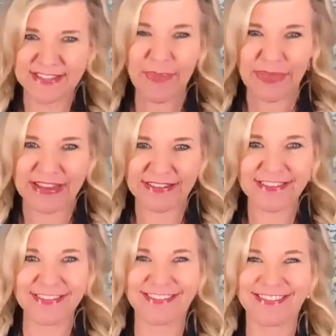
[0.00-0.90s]
something.
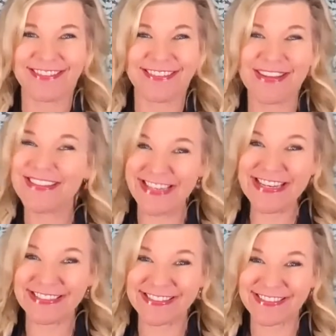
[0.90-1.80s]
It
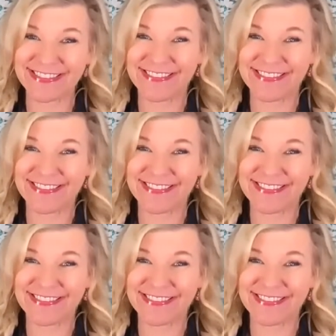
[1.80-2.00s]
didn't.